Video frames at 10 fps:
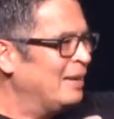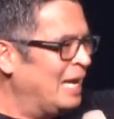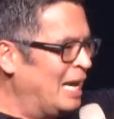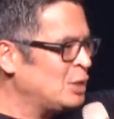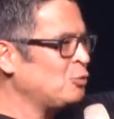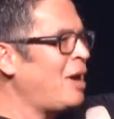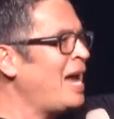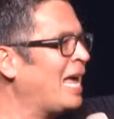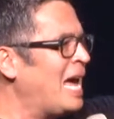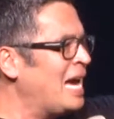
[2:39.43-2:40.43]
It's
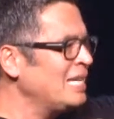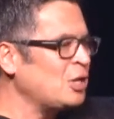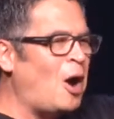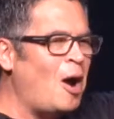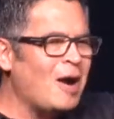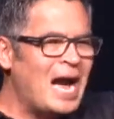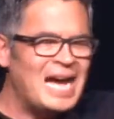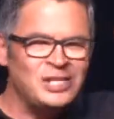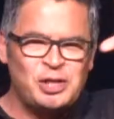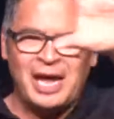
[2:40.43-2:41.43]
right, guys. R
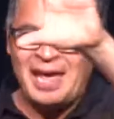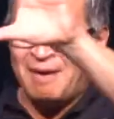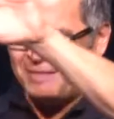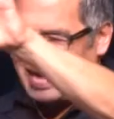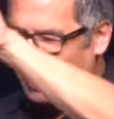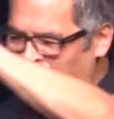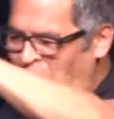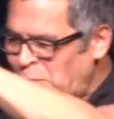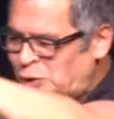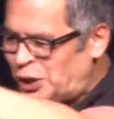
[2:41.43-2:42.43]
I J F K
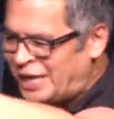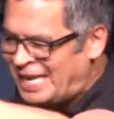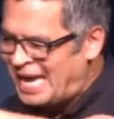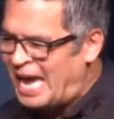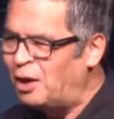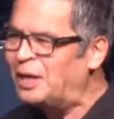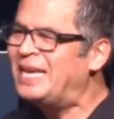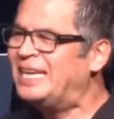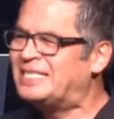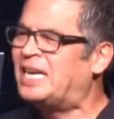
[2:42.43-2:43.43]
O G E L.
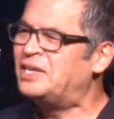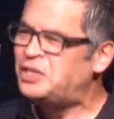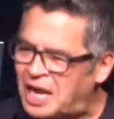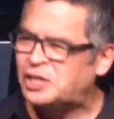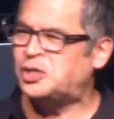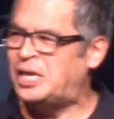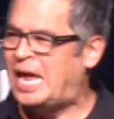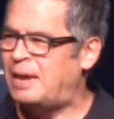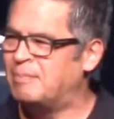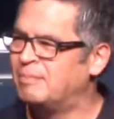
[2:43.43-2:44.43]
It is a Dutch
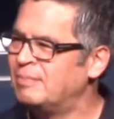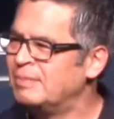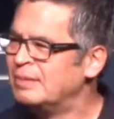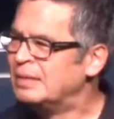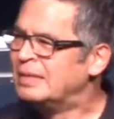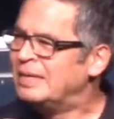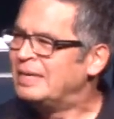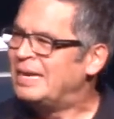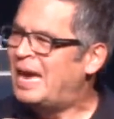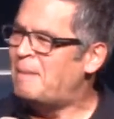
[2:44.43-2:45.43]
name.
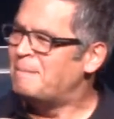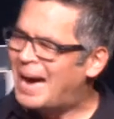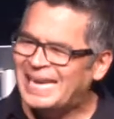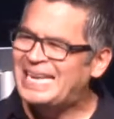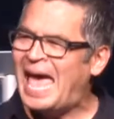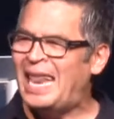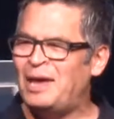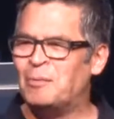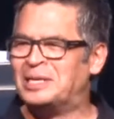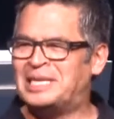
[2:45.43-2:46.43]
And my daddy
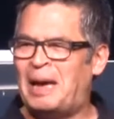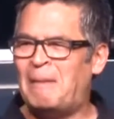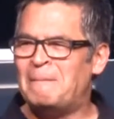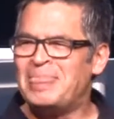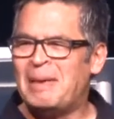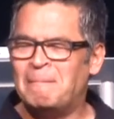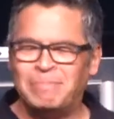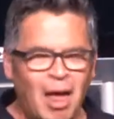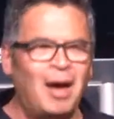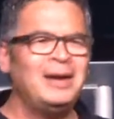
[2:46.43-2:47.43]
was a
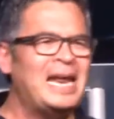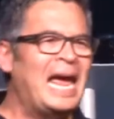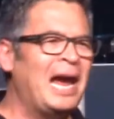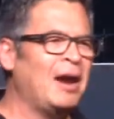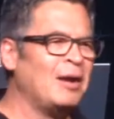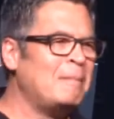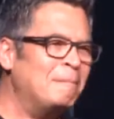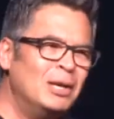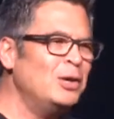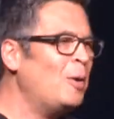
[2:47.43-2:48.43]
blonde haired,
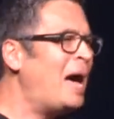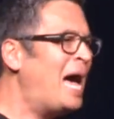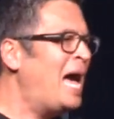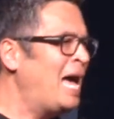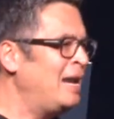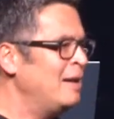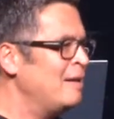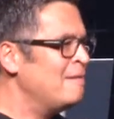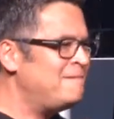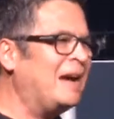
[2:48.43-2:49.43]
blue eyed,
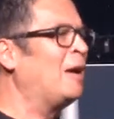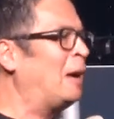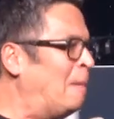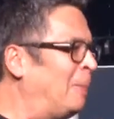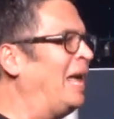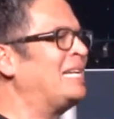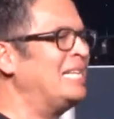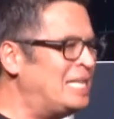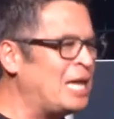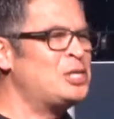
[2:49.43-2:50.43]
fair
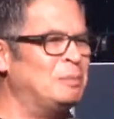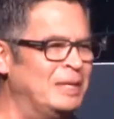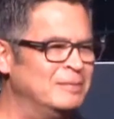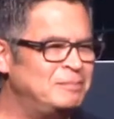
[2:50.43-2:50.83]
complected Dutchman.